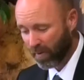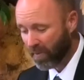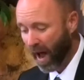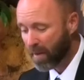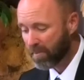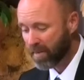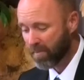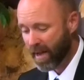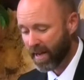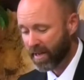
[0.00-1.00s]
have not been
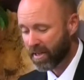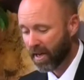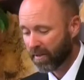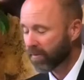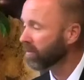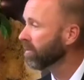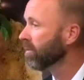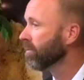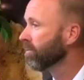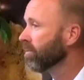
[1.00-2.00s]
made
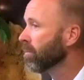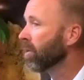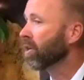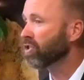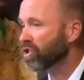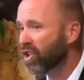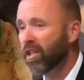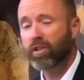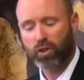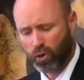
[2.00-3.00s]
because
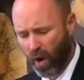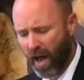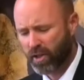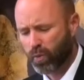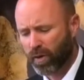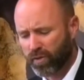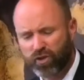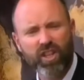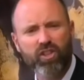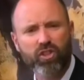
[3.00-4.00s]
Jesus Christ would have
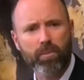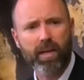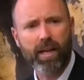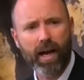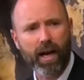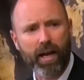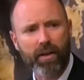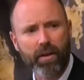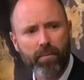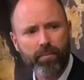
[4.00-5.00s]
ceased to be
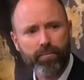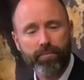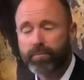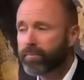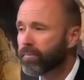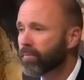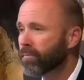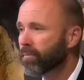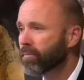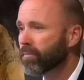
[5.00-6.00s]
God.
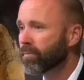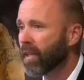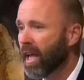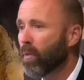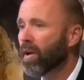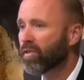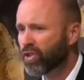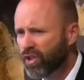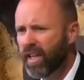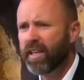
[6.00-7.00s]
He would have
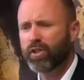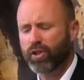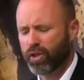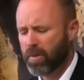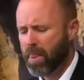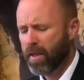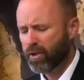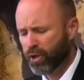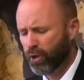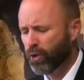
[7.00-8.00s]
ceased
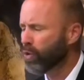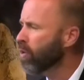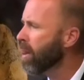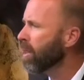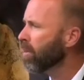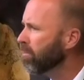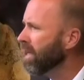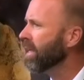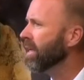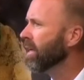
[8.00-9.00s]
to
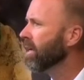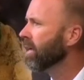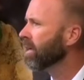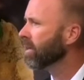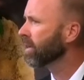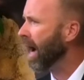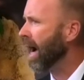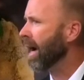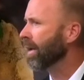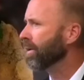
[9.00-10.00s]
be
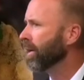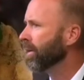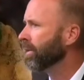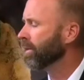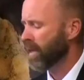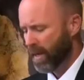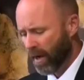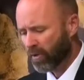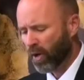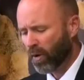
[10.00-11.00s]
God.
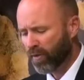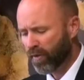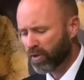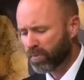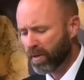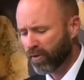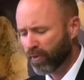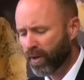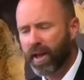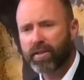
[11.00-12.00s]
Now turn to 1 Peter
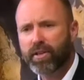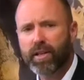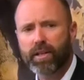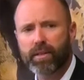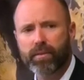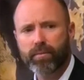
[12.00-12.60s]
3.18.